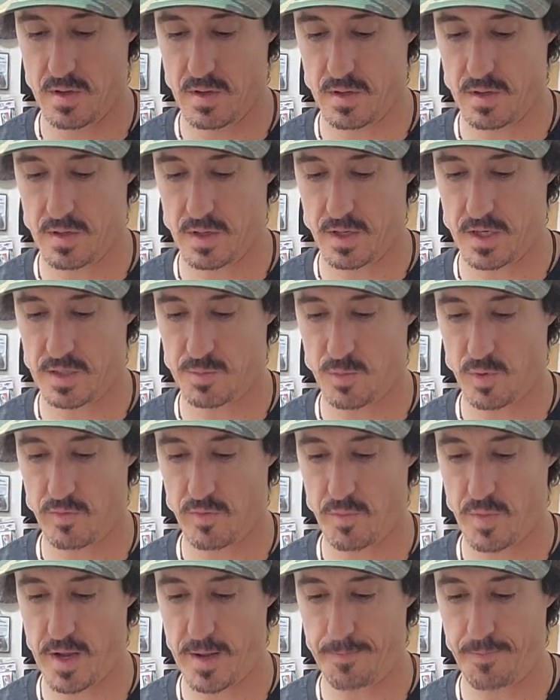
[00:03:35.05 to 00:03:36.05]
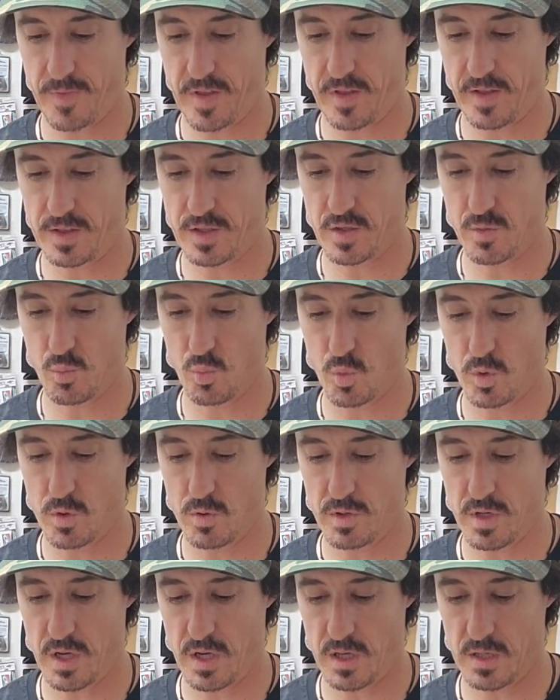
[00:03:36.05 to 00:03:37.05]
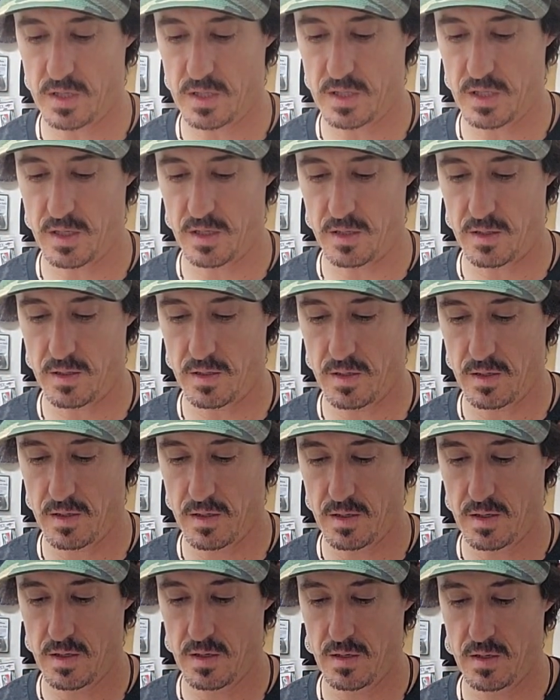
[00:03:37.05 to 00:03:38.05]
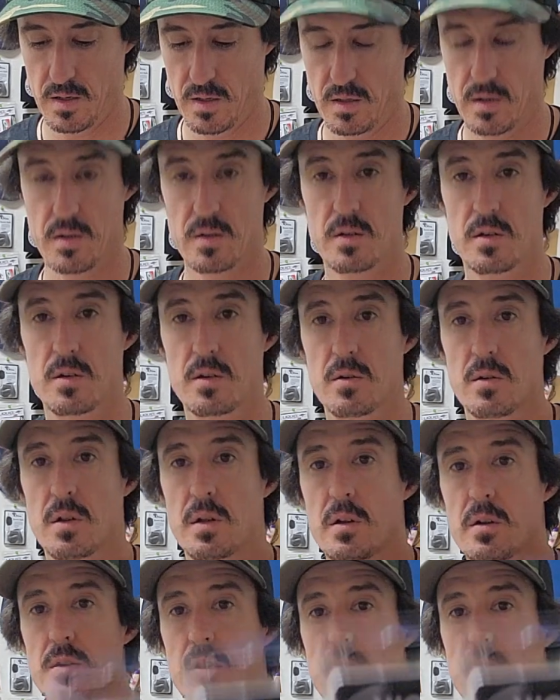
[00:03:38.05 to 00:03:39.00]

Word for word: entice more of a bait. And then some Woo Tungsten, two little